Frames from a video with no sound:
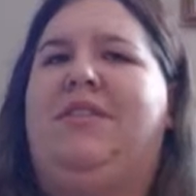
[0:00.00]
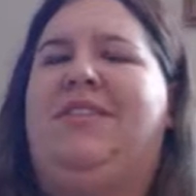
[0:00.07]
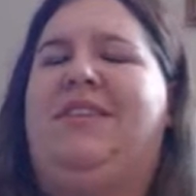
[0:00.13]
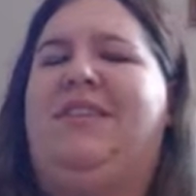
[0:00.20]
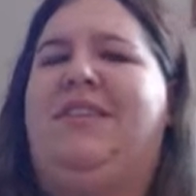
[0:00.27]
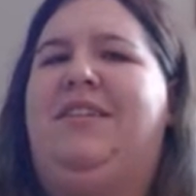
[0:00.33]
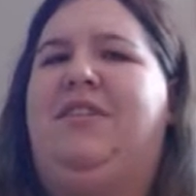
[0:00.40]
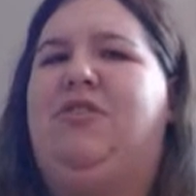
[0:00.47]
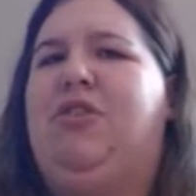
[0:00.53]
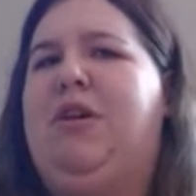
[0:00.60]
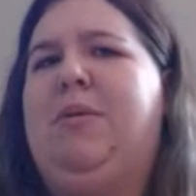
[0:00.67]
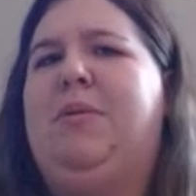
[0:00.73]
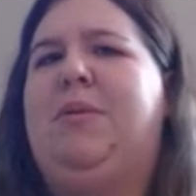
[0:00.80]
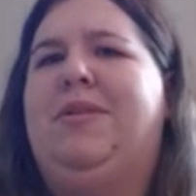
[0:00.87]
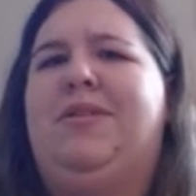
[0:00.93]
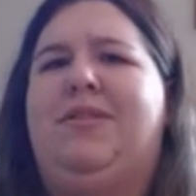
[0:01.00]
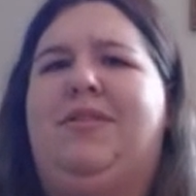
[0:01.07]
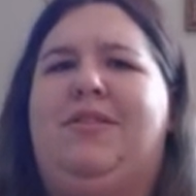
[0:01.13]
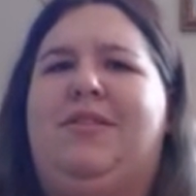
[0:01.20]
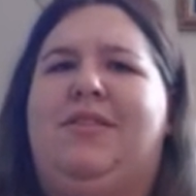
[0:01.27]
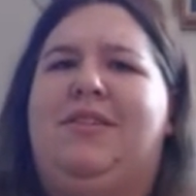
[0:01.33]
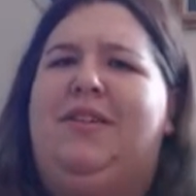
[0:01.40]
and
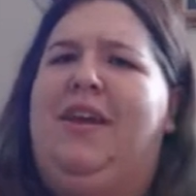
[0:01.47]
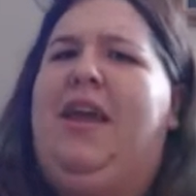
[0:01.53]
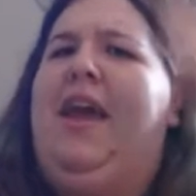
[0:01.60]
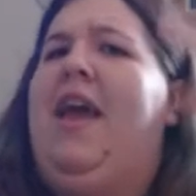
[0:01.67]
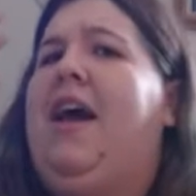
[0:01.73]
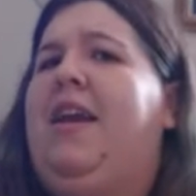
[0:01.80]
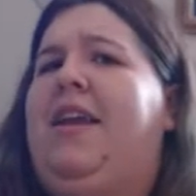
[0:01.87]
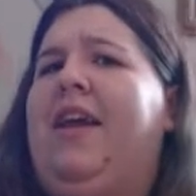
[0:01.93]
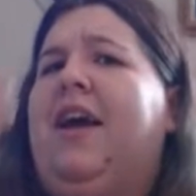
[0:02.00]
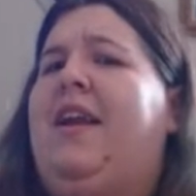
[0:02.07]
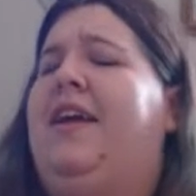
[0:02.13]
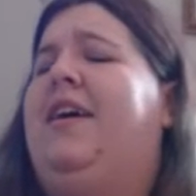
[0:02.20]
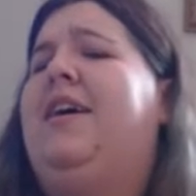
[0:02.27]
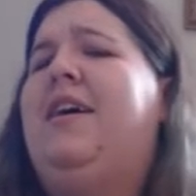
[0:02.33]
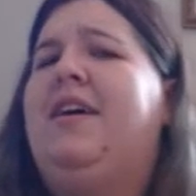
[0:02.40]
dreamers and yada yada.